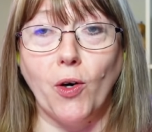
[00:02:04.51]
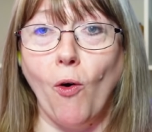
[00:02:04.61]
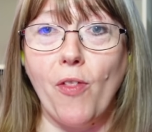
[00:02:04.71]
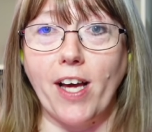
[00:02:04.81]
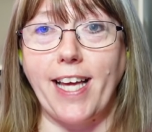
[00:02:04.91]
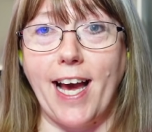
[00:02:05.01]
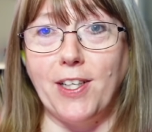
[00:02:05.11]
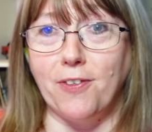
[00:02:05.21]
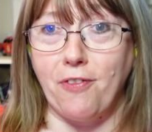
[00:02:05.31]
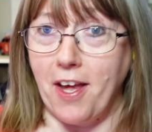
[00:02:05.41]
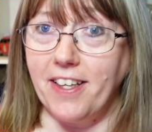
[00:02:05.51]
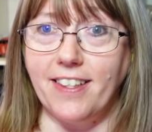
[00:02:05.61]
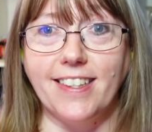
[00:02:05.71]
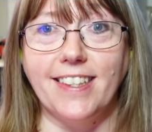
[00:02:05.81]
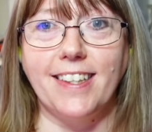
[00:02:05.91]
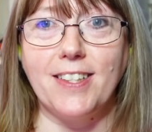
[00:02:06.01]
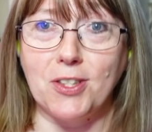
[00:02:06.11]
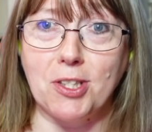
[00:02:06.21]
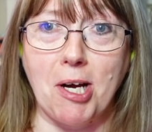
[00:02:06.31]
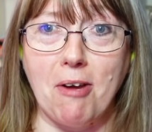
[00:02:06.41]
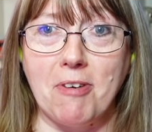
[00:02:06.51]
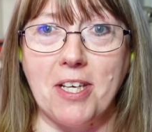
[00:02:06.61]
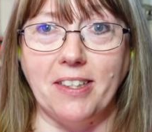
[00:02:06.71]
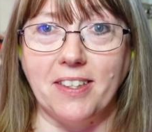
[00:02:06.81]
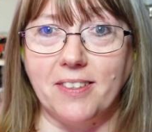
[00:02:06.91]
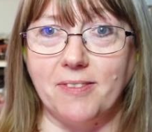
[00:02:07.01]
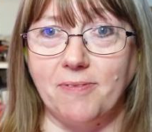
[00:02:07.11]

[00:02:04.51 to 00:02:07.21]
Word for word: all that kind of thing. Let's dive in.